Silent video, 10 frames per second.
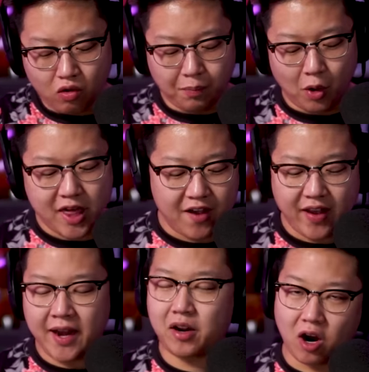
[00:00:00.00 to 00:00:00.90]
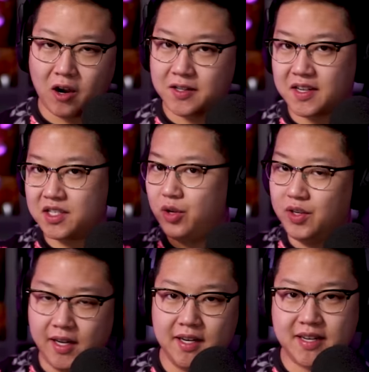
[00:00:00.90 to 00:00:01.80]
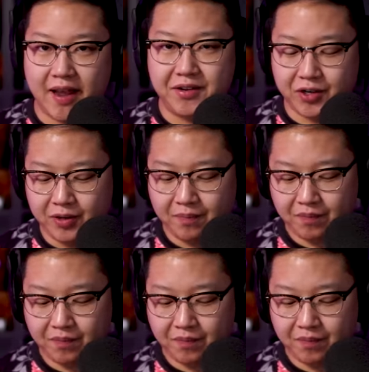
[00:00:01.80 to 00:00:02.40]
We both have 8 cards because you needed to enter.